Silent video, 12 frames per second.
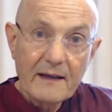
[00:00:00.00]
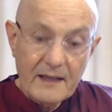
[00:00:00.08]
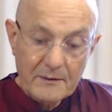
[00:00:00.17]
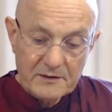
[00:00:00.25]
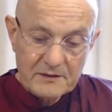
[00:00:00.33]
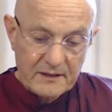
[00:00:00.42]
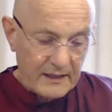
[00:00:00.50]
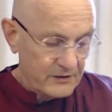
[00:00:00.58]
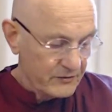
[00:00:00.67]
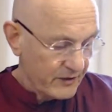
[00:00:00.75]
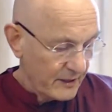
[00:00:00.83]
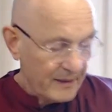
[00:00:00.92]
He was an
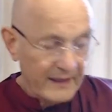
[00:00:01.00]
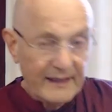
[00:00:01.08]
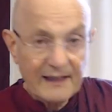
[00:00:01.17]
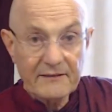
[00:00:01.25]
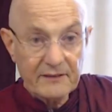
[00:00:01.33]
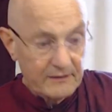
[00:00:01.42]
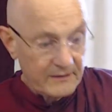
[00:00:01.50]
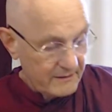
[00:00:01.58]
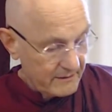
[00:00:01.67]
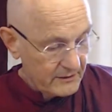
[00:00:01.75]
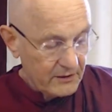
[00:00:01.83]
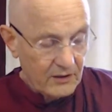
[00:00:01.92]
extremely clever
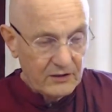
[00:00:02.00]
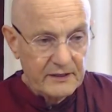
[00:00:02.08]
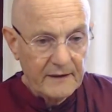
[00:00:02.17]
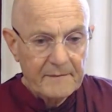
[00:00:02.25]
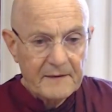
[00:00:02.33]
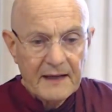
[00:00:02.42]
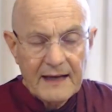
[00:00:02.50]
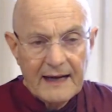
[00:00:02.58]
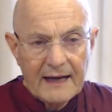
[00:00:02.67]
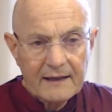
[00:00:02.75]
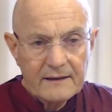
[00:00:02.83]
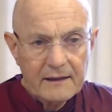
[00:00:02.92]
doctor.
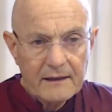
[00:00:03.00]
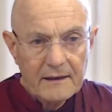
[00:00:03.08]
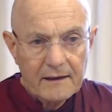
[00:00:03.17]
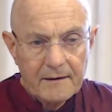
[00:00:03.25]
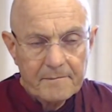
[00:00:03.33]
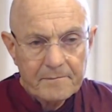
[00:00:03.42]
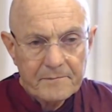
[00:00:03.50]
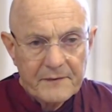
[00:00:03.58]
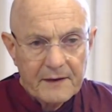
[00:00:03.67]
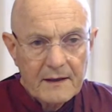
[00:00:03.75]
And